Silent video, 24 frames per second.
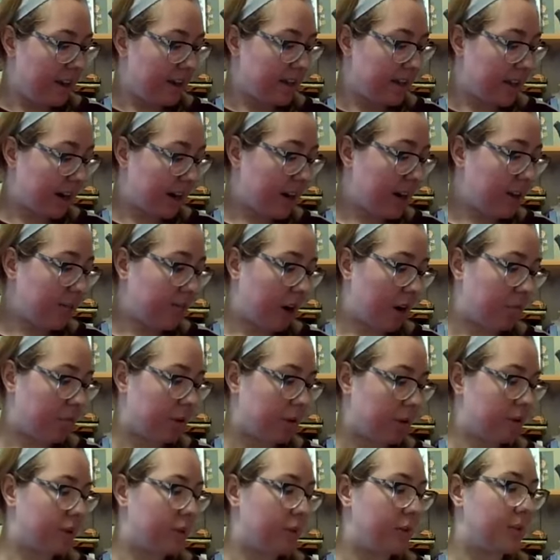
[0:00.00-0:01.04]
Dairy
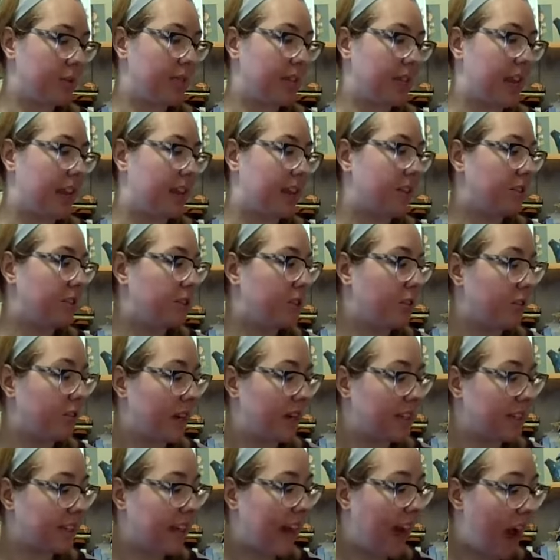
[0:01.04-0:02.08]
farmers use land to
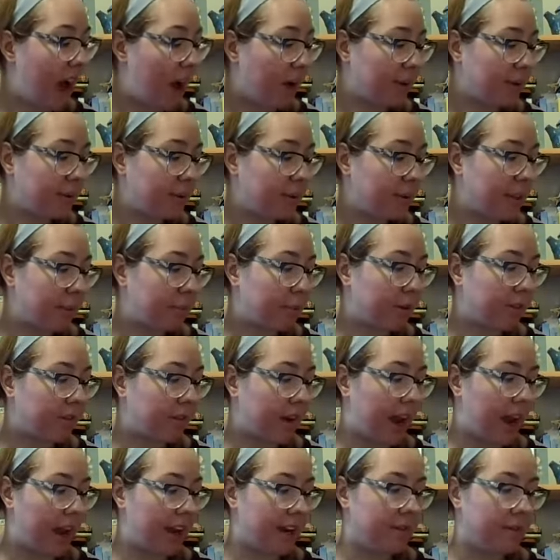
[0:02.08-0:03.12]
raise cows that
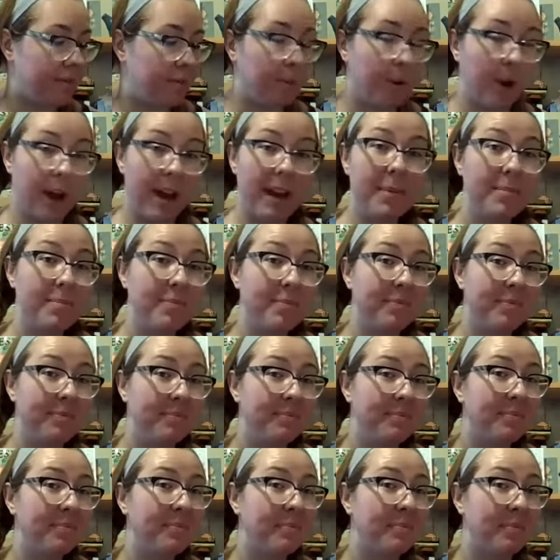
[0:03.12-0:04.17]
provide what?
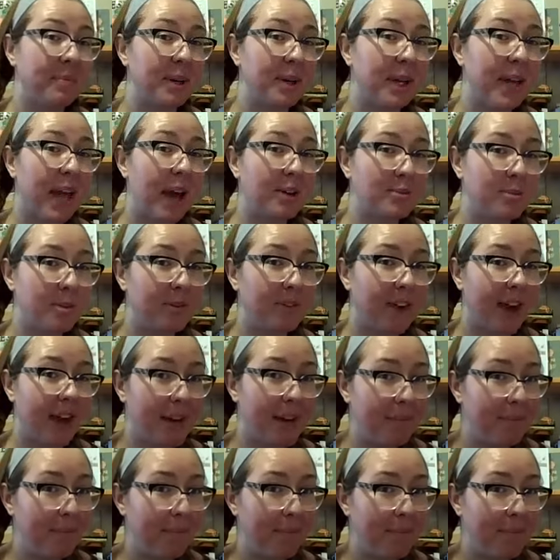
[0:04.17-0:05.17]
What do cows provide?